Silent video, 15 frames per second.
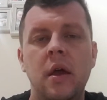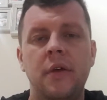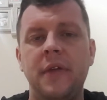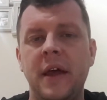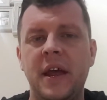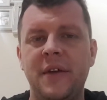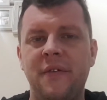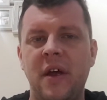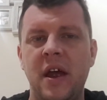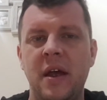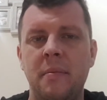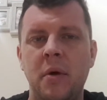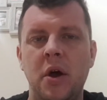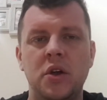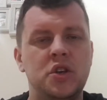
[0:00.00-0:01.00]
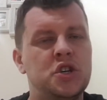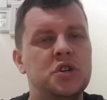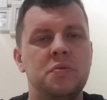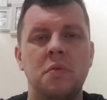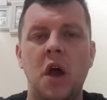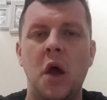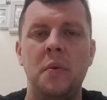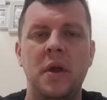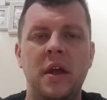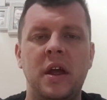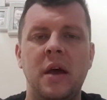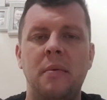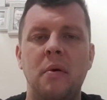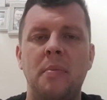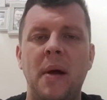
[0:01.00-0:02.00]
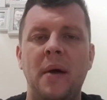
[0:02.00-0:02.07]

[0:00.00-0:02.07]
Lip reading: Thank you very much. Only a couple of